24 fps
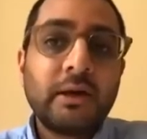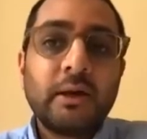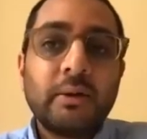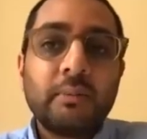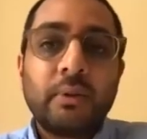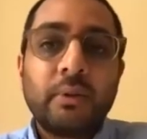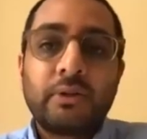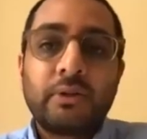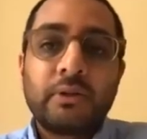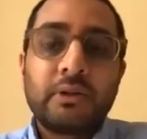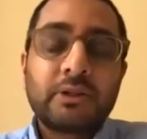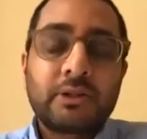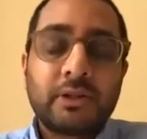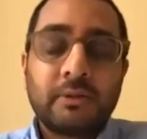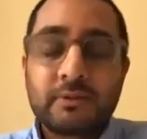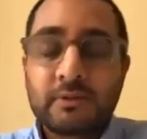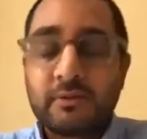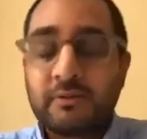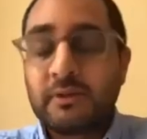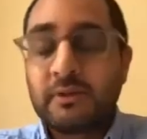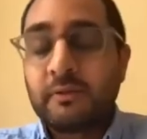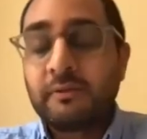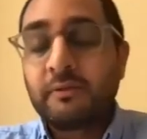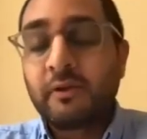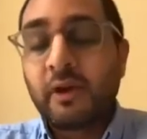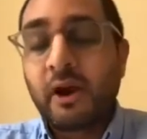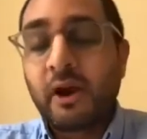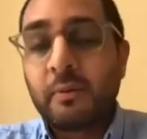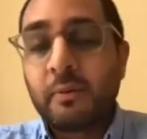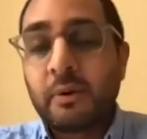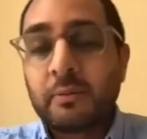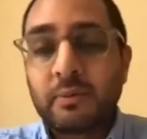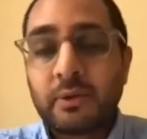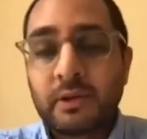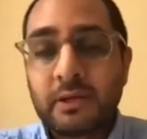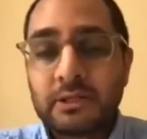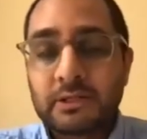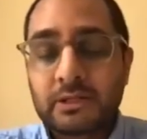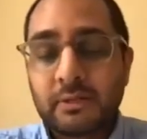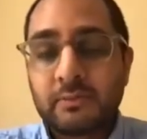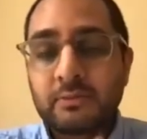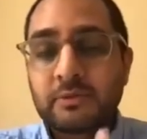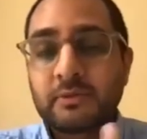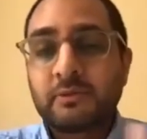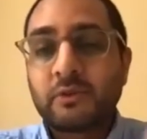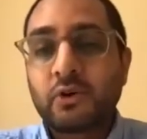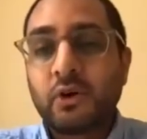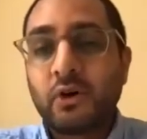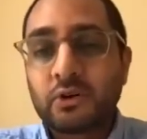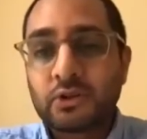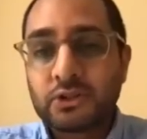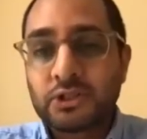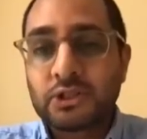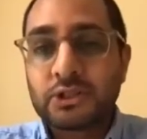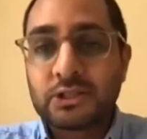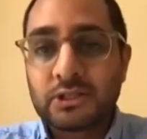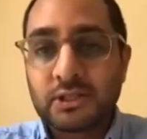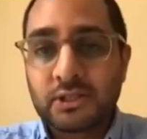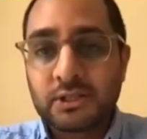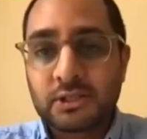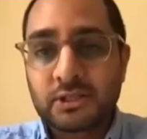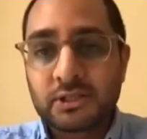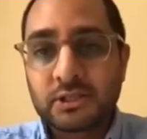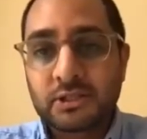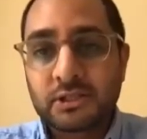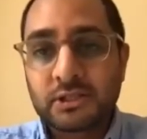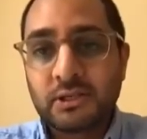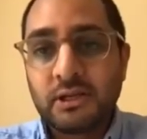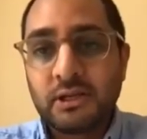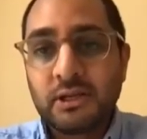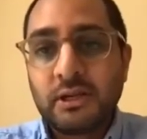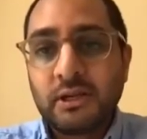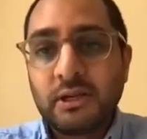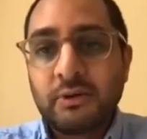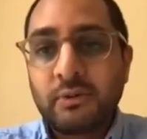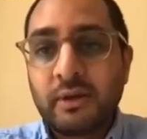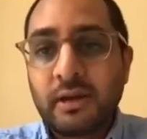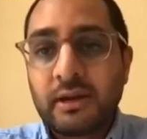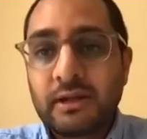both in terms of the environment, but in terms of consciousness, right?